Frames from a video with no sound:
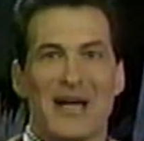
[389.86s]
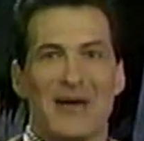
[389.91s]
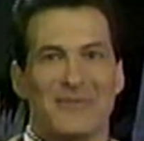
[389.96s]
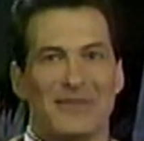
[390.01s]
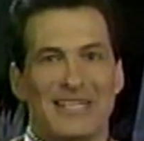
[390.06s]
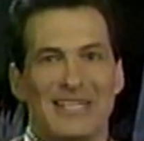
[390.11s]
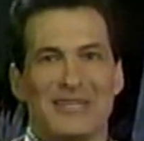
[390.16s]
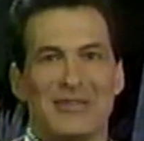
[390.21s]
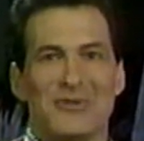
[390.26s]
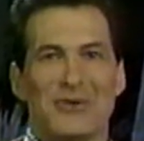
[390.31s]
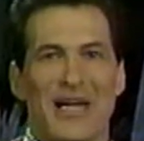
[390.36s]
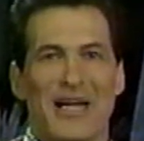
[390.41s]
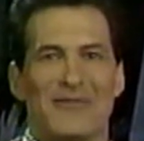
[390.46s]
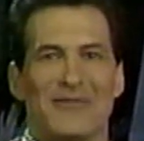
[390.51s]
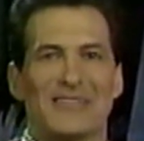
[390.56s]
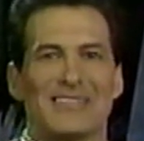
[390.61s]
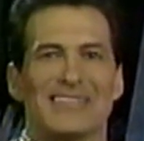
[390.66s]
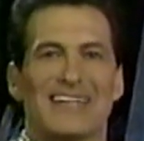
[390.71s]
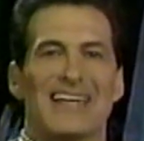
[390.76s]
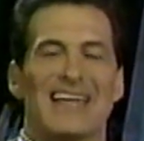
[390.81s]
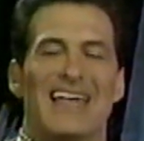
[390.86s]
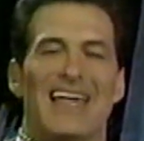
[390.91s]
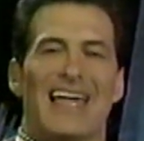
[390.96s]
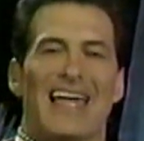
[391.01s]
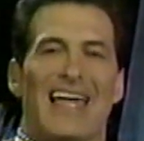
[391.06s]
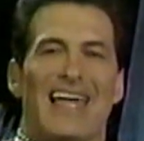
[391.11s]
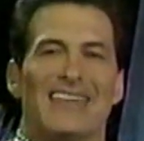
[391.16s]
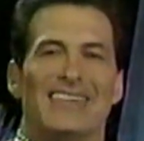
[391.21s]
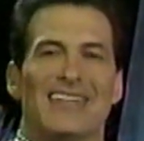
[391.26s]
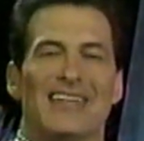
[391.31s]
comedy, you haven't.
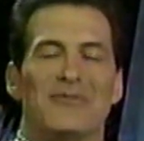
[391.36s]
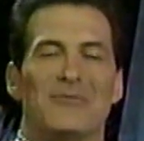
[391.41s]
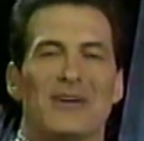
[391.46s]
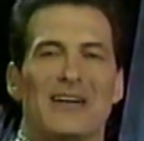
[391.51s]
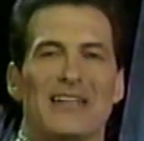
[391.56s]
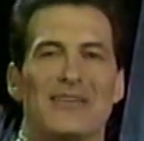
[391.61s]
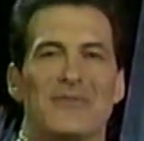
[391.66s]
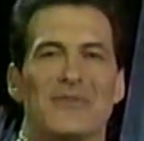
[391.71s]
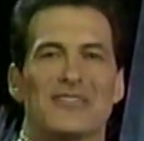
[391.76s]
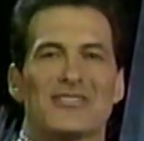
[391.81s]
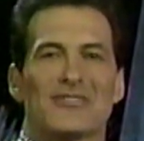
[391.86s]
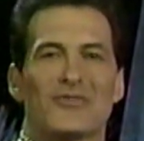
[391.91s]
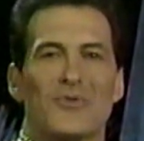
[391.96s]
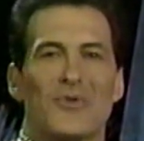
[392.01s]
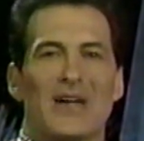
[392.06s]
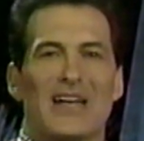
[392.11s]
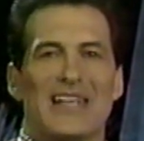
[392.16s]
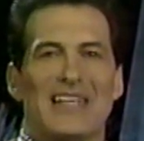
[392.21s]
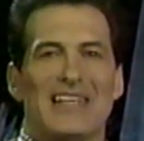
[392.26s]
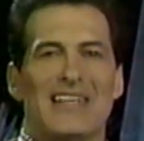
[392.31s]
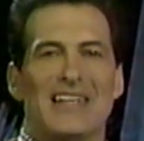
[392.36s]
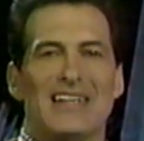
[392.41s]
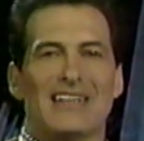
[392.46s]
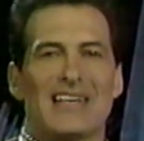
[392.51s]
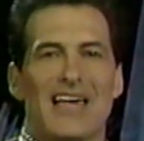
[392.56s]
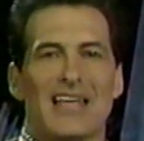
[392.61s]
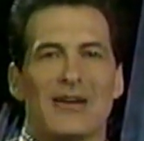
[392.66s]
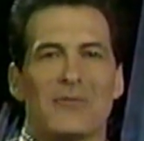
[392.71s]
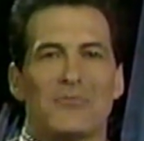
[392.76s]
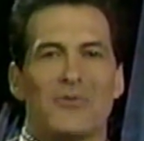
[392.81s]
And then when he was 20, he
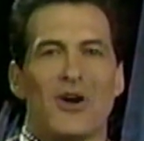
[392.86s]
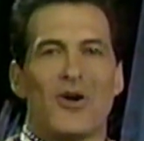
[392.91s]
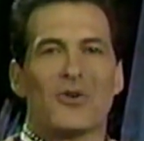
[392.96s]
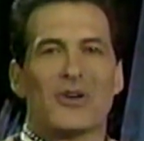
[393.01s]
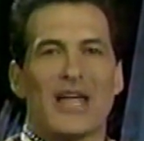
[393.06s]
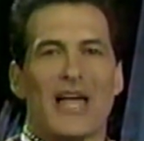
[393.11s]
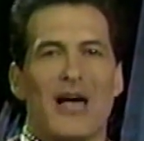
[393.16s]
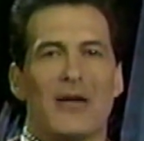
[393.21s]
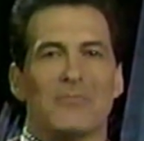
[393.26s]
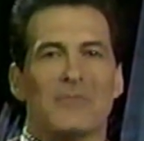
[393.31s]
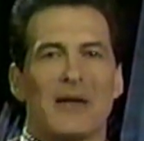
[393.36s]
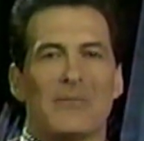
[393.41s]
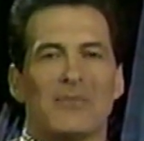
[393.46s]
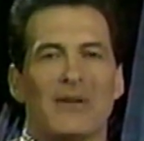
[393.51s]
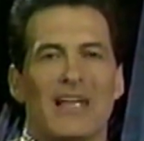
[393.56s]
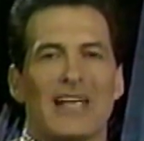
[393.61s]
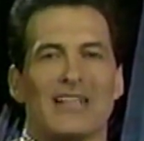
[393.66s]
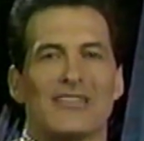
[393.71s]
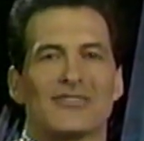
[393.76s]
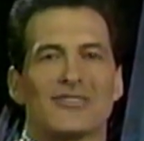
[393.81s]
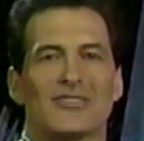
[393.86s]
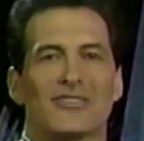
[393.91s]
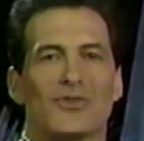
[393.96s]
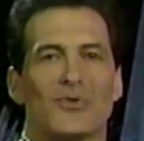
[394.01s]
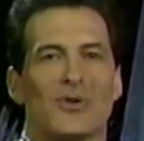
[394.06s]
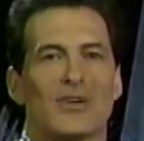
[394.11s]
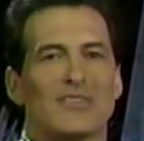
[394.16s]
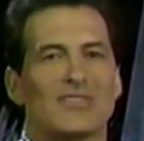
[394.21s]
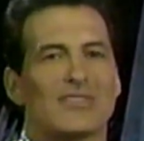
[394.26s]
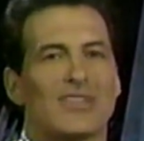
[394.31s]
kind of broke out by playing
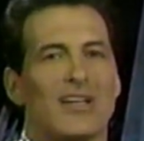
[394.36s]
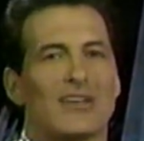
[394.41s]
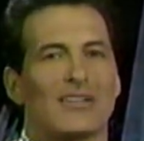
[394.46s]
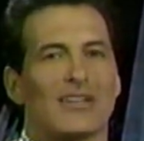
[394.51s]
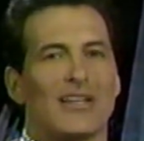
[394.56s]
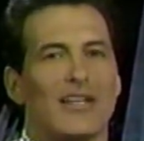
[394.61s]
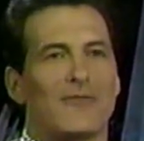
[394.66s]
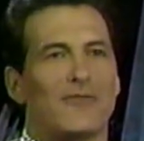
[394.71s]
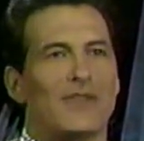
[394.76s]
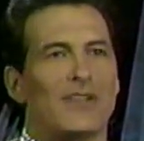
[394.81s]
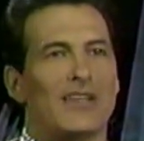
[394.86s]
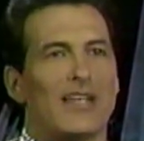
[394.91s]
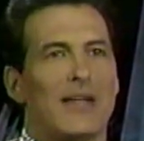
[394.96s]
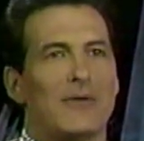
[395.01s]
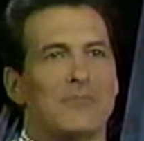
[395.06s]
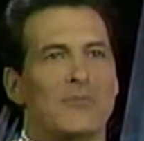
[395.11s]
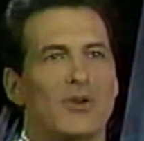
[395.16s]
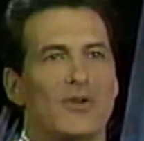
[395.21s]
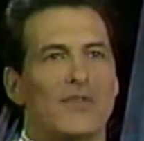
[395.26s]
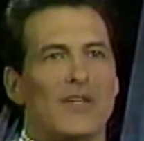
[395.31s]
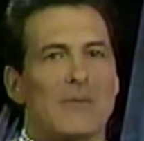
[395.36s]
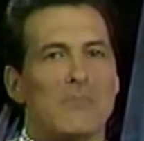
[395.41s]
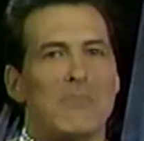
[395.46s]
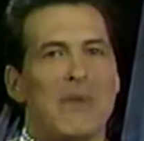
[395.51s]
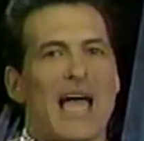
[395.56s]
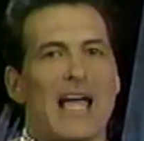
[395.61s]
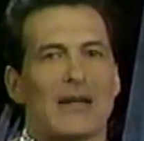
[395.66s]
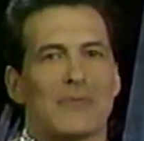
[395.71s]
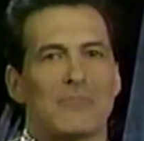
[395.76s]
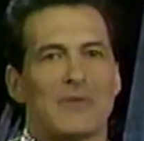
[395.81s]
Stuart Sutcliffe in that movie
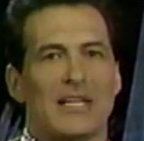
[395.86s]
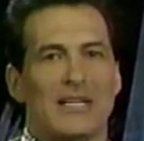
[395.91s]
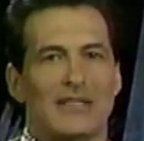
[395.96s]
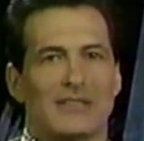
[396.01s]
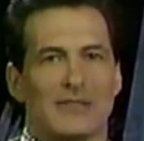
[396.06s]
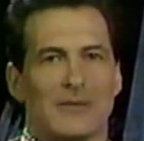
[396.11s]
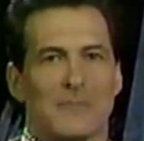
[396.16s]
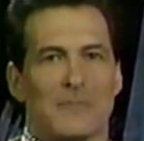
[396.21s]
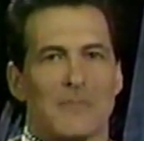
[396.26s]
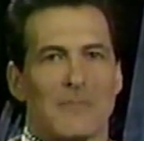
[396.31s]
Backbeat.